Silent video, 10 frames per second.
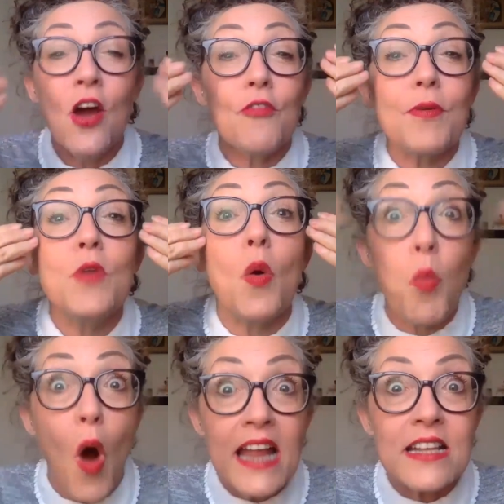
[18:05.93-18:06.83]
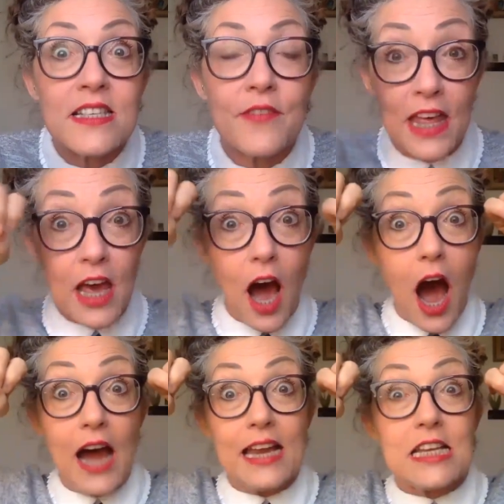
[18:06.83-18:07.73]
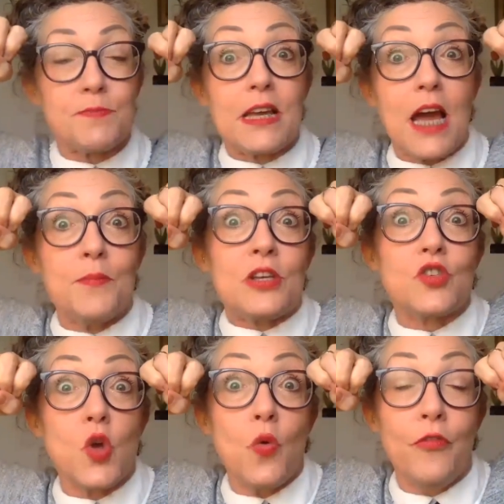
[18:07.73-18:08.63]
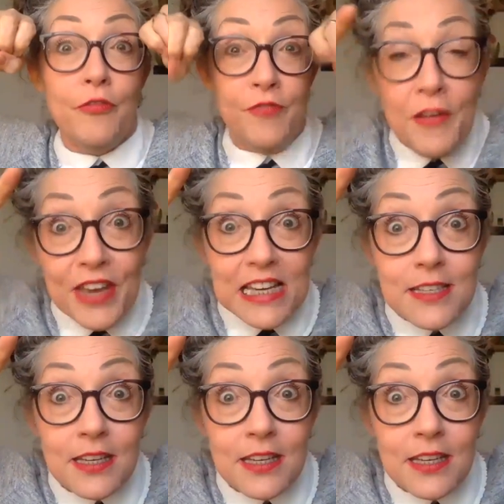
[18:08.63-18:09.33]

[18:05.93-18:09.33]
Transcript: from the whites of their eyes becoming so vivid